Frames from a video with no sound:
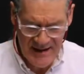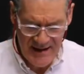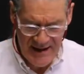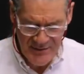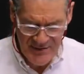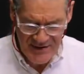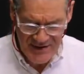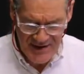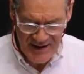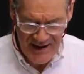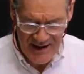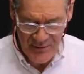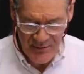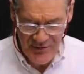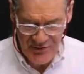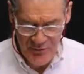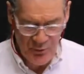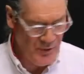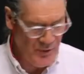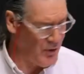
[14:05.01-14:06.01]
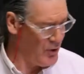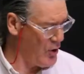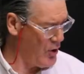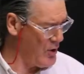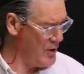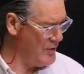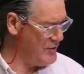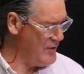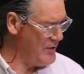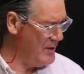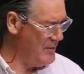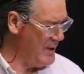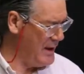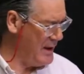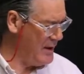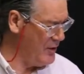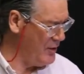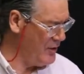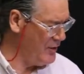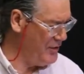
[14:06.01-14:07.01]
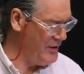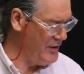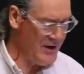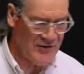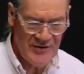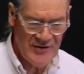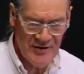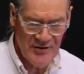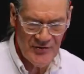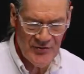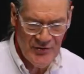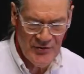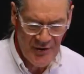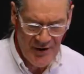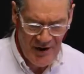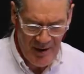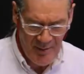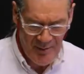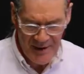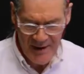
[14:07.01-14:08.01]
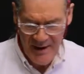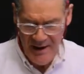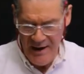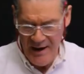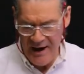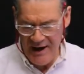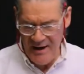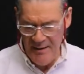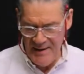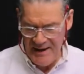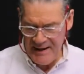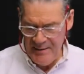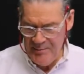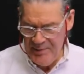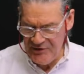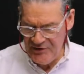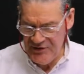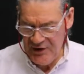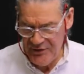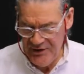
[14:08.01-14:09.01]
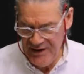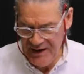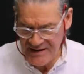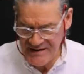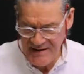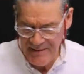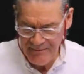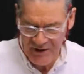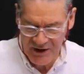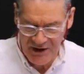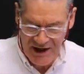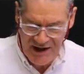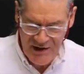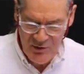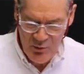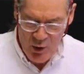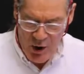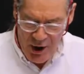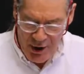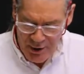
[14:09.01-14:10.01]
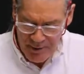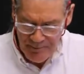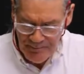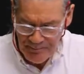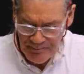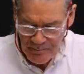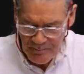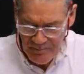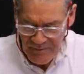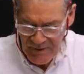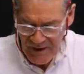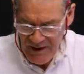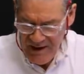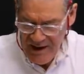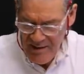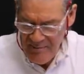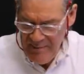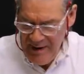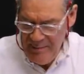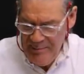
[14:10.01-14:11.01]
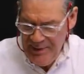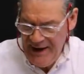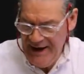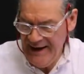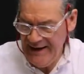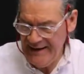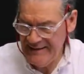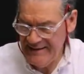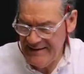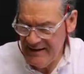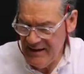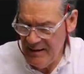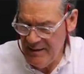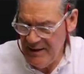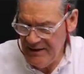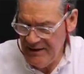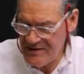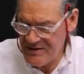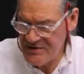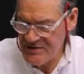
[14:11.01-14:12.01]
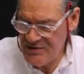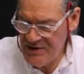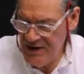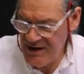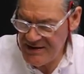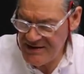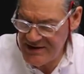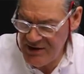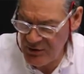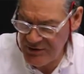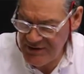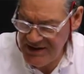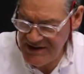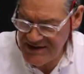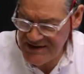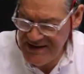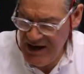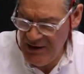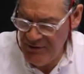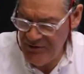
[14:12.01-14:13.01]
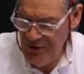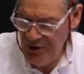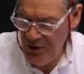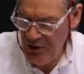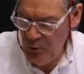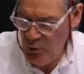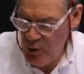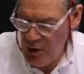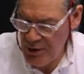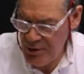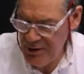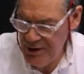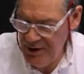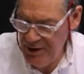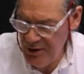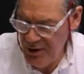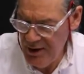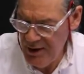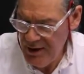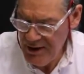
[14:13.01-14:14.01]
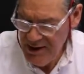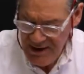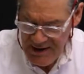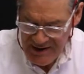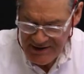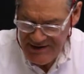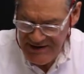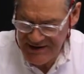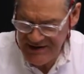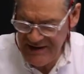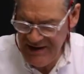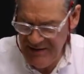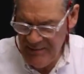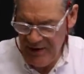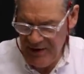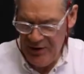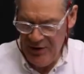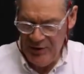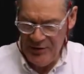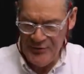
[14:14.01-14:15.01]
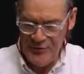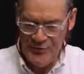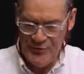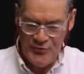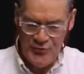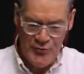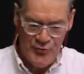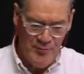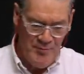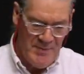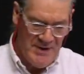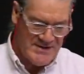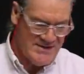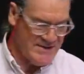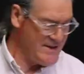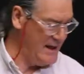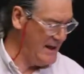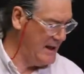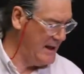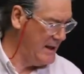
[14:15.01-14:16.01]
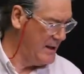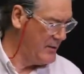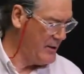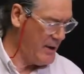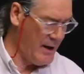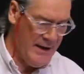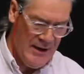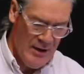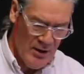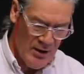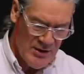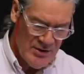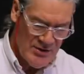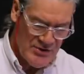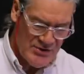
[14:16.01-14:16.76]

He was the he was the real artist that made little things that stood up. And, all right, let me get busy on this. Clean water, my paint. Let me just uh, soak these down with a little water here. Just give them a little misting right here.